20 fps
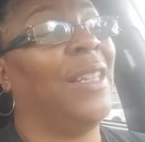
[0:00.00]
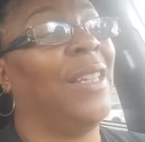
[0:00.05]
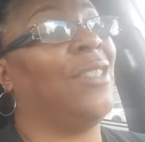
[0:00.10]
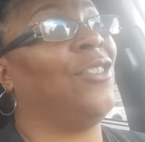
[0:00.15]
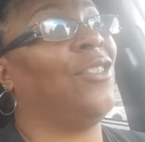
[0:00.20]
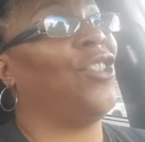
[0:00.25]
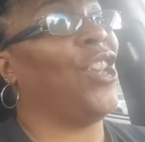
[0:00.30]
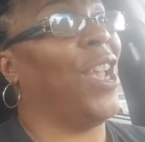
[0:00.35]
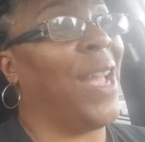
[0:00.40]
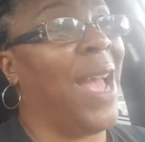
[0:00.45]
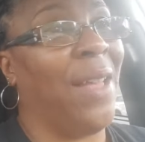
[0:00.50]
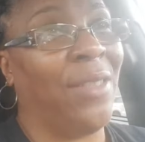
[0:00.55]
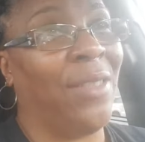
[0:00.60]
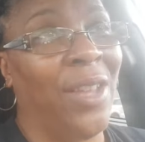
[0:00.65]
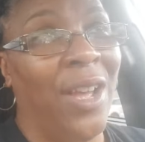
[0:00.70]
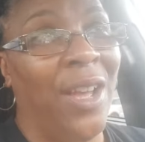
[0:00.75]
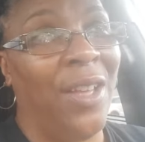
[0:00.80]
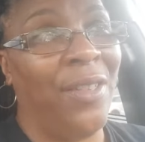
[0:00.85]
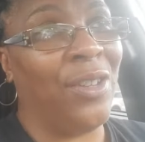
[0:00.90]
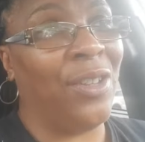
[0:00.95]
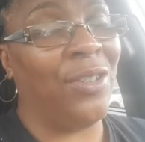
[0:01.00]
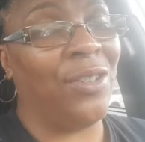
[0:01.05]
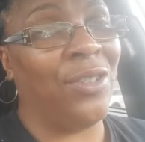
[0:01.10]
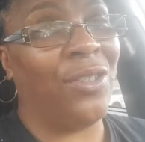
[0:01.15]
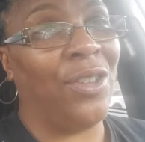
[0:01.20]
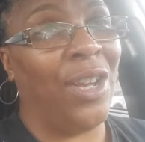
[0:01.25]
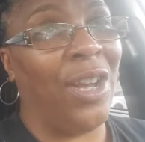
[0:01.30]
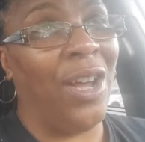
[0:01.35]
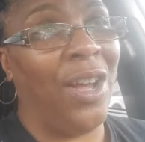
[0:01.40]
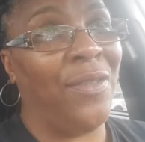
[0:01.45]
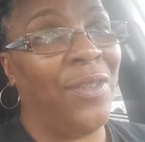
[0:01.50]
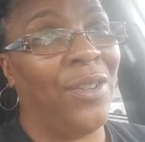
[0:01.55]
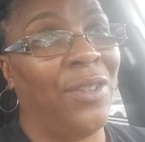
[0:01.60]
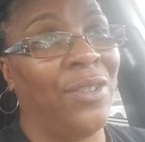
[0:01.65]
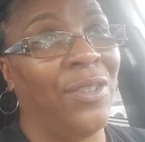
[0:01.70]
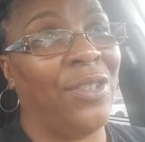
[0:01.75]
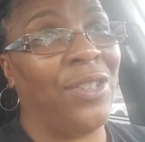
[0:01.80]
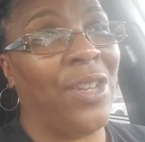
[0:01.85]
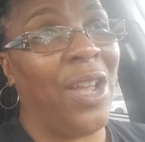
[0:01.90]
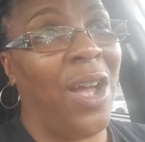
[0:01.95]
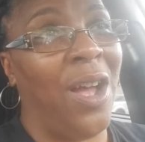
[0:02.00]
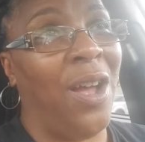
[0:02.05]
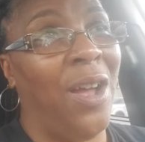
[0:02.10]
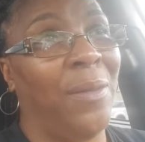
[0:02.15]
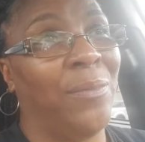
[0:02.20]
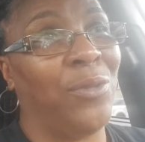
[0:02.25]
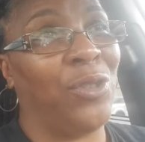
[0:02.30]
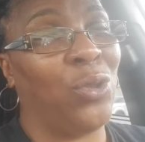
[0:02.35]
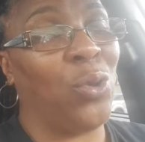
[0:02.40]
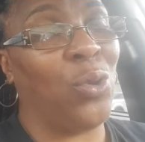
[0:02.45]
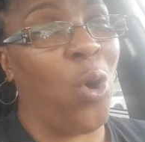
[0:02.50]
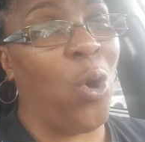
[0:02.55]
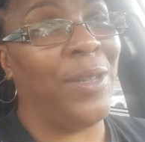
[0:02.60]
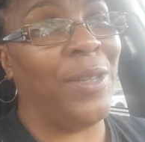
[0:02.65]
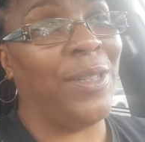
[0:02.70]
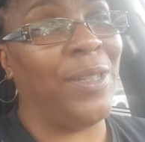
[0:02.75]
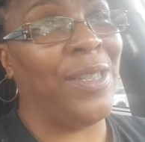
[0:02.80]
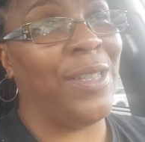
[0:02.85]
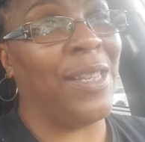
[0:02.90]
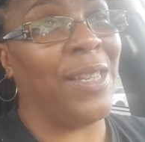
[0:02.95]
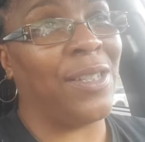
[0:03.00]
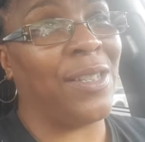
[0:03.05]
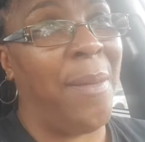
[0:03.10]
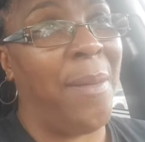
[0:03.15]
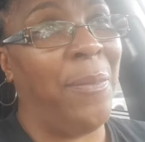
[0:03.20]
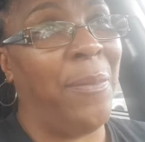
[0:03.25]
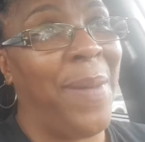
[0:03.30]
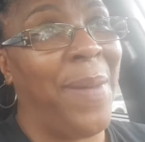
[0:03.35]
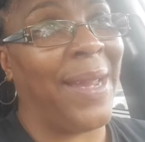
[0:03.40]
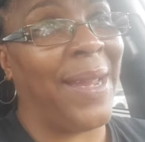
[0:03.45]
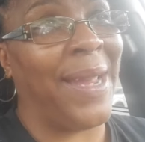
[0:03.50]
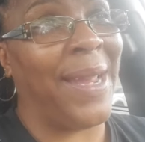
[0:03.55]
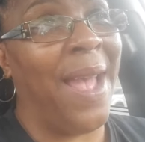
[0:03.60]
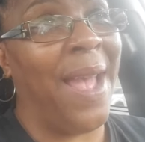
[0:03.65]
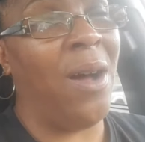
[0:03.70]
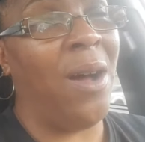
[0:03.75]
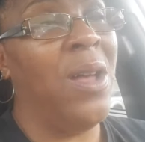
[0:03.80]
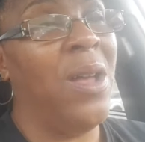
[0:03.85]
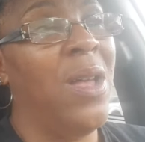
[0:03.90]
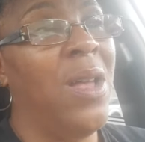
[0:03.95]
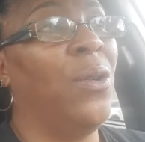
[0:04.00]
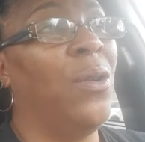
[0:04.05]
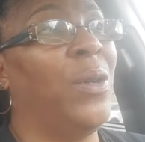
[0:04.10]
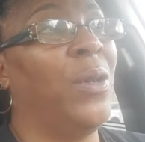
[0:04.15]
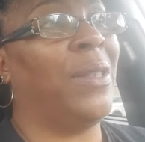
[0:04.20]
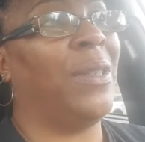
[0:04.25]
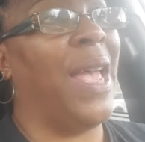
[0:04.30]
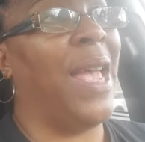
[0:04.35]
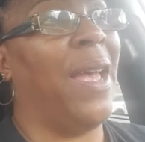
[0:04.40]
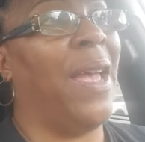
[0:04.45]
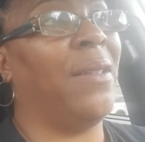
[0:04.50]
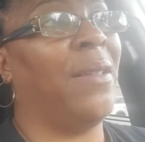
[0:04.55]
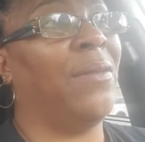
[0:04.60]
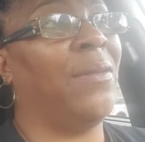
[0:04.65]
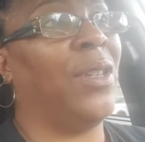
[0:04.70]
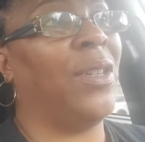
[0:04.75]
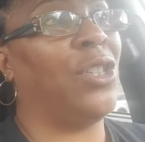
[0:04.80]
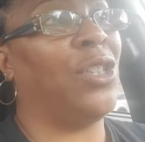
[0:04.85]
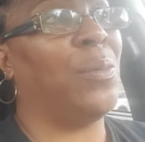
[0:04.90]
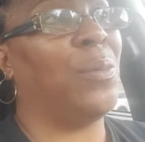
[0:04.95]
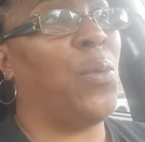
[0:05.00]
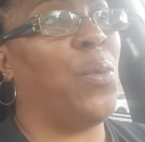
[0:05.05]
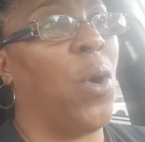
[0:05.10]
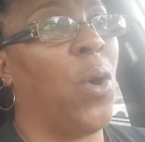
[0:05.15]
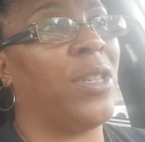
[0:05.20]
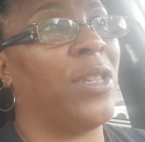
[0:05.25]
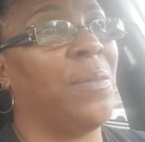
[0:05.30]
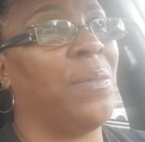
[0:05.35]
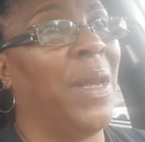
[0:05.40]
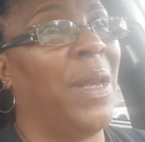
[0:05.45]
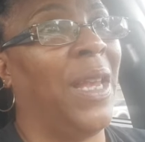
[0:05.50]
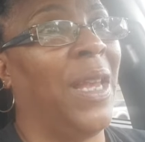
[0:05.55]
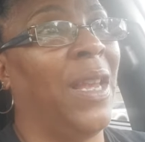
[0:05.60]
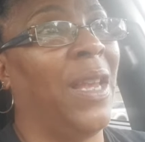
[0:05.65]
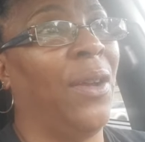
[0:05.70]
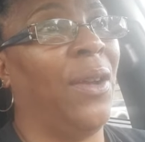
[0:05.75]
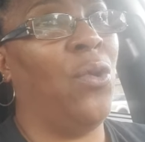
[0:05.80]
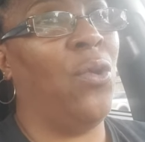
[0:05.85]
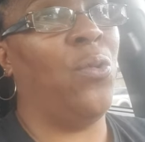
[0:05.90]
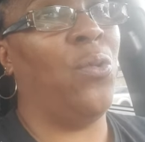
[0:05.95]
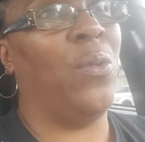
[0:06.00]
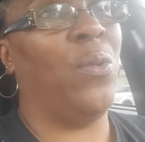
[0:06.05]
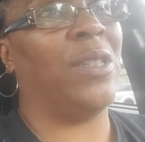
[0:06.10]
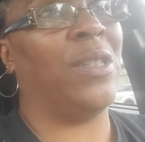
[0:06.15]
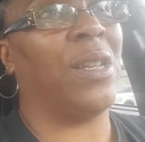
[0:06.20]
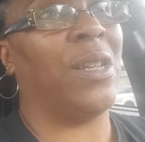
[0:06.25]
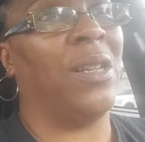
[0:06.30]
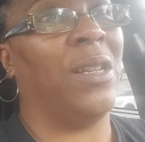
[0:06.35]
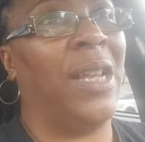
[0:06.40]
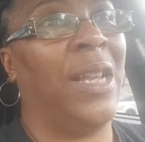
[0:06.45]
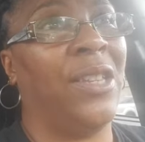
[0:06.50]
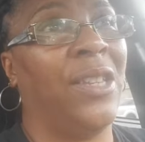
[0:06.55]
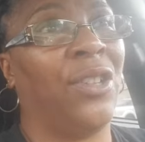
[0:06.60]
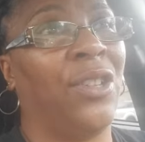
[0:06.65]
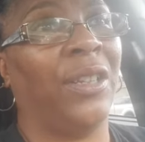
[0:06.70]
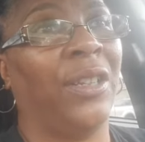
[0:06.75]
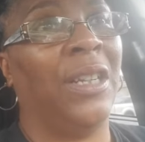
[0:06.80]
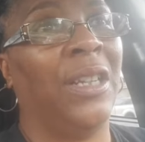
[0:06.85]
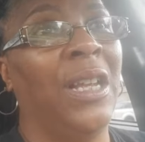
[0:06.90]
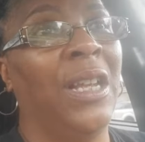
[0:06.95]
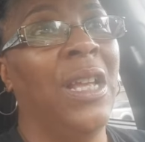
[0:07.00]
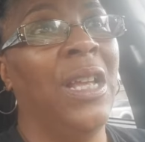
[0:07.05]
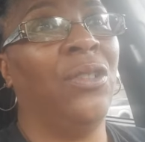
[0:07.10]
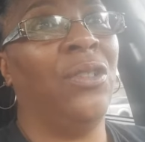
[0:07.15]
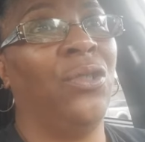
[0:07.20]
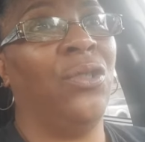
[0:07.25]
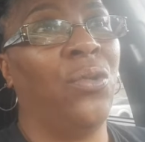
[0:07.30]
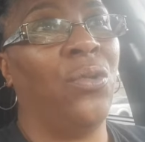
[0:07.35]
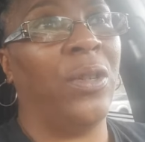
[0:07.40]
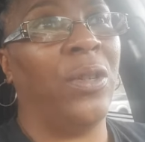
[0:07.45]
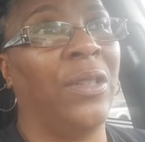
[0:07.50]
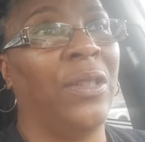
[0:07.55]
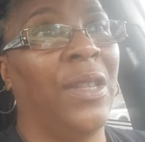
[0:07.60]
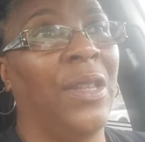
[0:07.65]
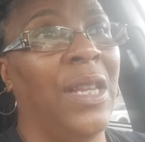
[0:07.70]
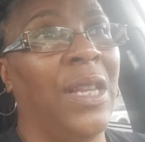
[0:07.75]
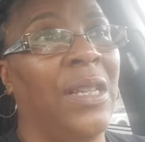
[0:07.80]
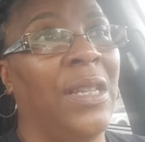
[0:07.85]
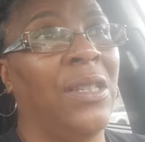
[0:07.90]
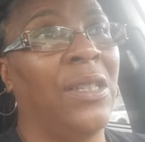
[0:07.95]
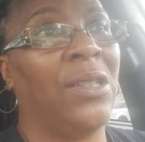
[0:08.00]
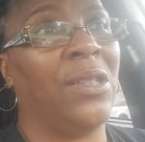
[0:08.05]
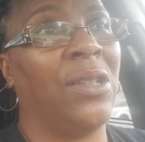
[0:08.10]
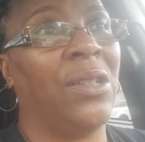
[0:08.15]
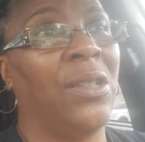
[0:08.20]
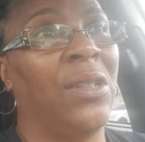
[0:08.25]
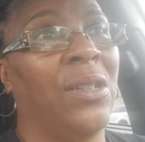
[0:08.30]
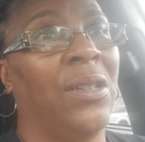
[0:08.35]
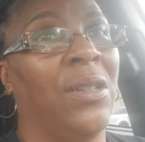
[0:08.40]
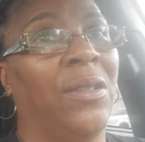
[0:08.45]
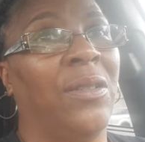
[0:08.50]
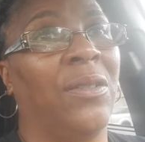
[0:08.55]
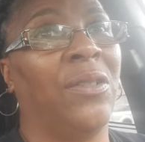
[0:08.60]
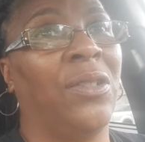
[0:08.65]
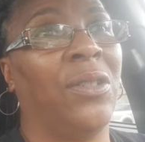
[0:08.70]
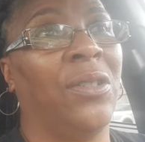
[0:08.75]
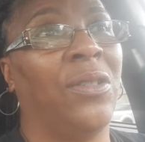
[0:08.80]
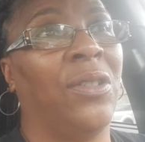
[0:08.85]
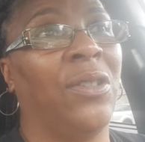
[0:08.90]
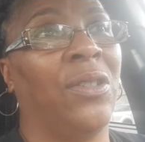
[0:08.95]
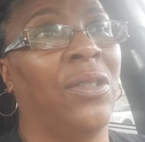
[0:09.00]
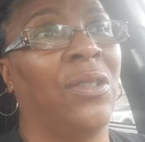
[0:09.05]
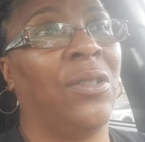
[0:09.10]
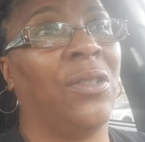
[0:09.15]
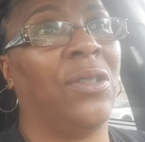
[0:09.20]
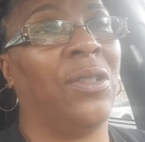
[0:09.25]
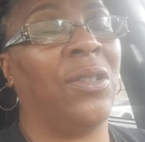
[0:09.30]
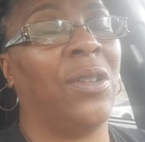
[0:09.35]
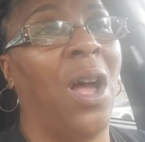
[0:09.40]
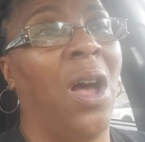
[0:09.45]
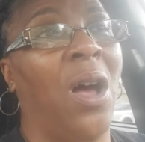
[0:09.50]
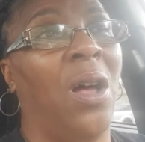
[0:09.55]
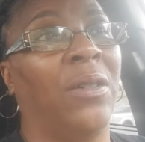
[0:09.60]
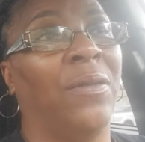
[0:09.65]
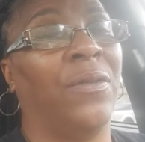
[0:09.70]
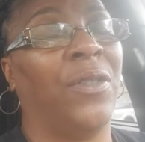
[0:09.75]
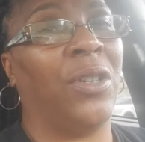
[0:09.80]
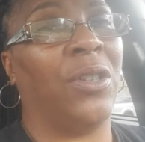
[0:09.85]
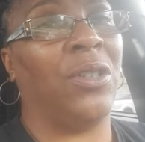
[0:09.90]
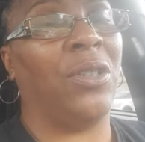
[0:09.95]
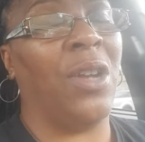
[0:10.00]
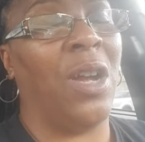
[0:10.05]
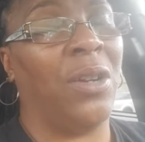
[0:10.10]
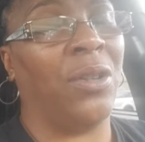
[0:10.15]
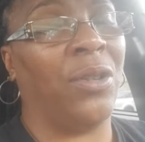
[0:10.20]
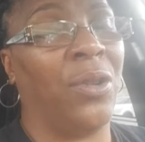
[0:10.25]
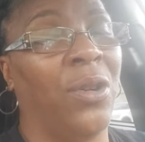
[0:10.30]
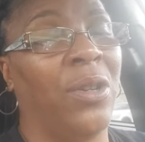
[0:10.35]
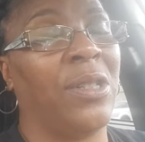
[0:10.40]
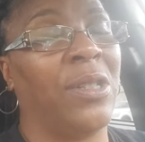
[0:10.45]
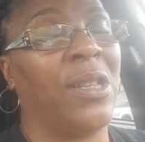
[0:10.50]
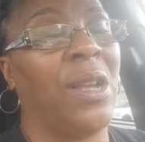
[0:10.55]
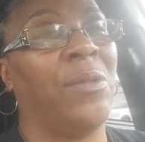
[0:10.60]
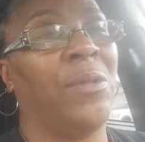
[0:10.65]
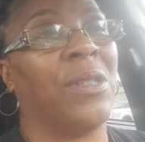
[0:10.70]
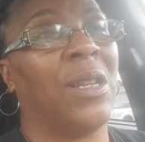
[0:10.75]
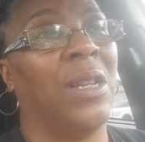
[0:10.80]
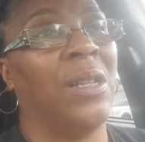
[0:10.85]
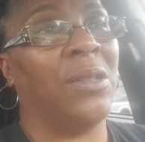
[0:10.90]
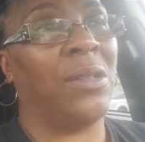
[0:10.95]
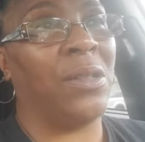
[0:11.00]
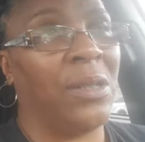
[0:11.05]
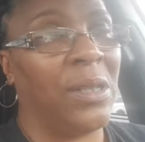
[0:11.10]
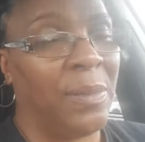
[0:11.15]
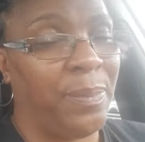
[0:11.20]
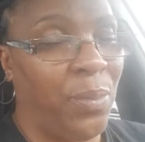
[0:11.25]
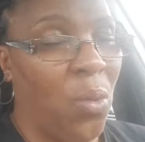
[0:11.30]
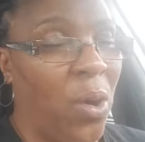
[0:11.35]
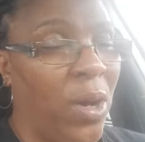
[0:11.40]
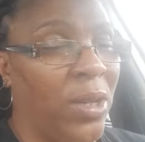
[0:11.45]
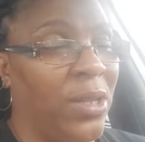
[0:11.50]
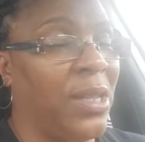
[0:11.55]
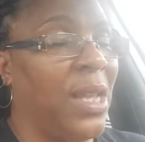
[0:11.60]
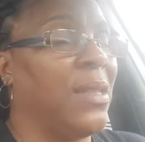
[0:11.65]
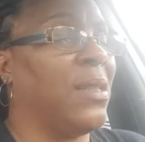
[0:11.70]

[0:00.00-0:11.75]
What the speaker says: Check out the other stories that's coming back out with the sportsman who was allegedly doing the things to all of the young girls that was into sports. That's